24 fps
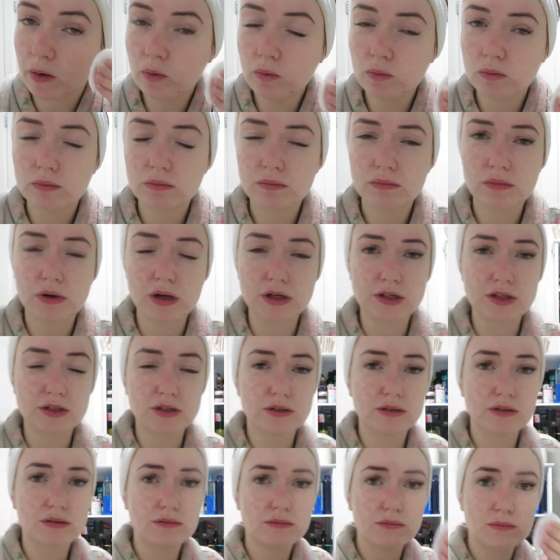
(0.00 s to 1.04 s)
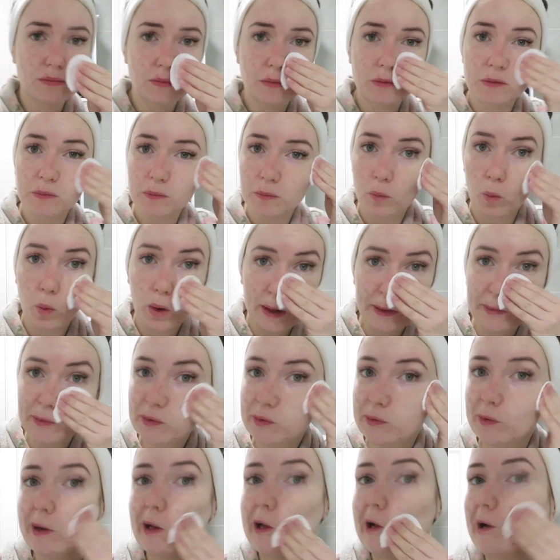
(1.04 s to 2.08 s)
Oh, I just
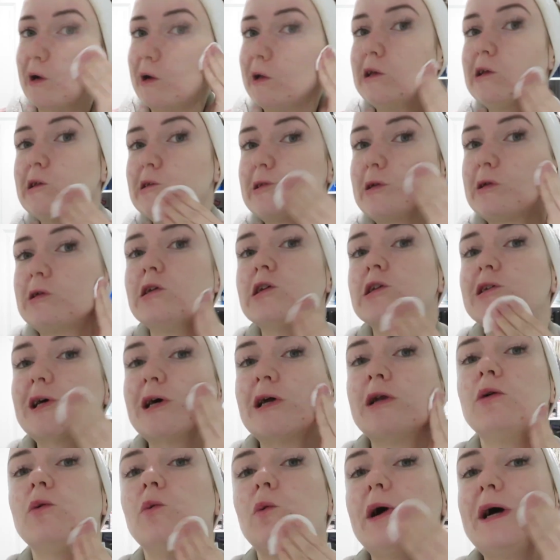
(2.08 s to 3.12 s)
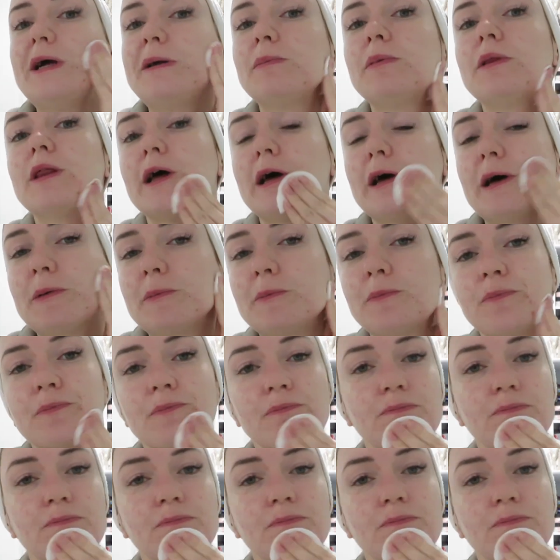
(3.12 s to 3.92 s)
wiped my eye, so just kind of wipe that